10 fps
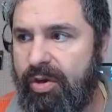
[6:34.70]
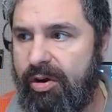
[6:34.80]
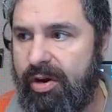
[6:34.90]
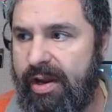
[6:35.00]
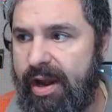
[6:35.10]

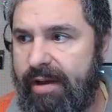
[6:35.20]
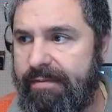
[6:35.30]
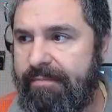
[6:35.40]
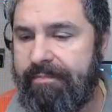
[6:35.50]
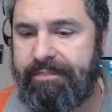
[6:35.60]
already have.
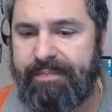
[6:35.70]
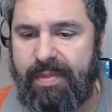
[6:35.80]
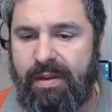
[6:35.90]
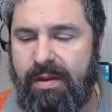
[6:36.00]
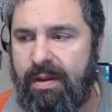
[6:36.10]

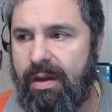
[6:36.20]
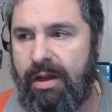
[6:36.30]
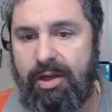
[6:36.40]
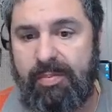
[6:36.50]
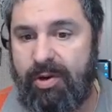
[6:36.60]

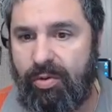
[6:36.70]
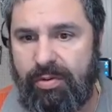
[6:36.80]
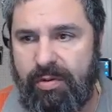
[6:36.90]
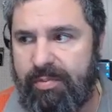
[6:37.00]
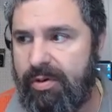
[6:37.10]
It can be an old
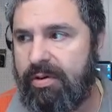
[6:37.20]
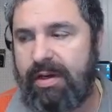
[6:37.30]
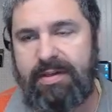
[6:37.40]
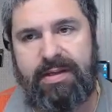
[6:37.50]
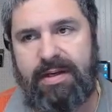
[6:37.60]
computer, like
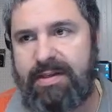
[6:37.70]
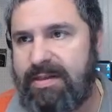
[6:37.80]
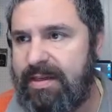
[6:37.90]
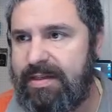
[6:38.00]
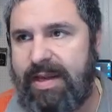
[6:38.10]
I said, it just
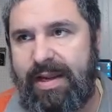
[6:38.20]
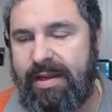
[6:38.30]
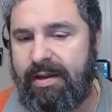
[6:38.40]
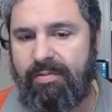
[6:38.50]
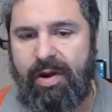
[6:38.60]
needs 8
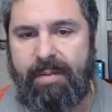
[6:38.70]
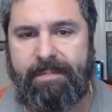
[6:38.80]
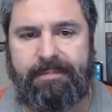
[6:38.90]
GB of RAM